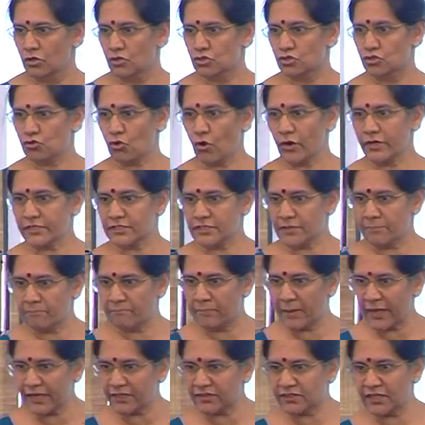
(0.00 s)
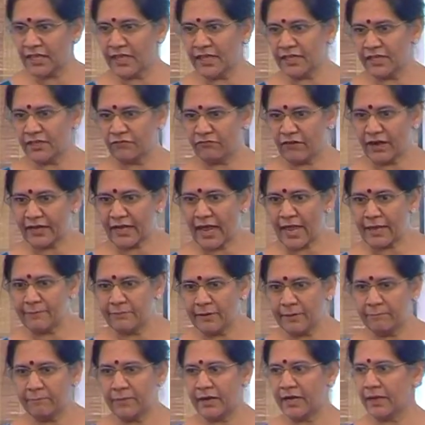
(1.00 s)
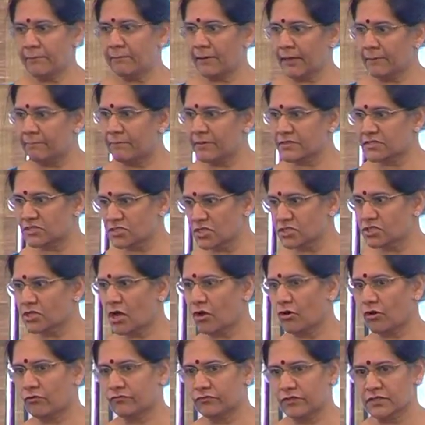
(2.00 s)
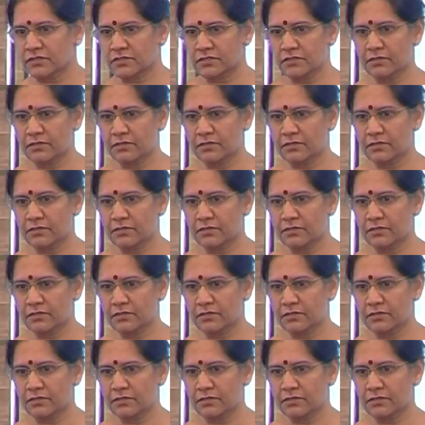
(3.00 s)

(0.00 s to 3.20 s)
So it's a big thing. In fact, IBM made a big business out of this.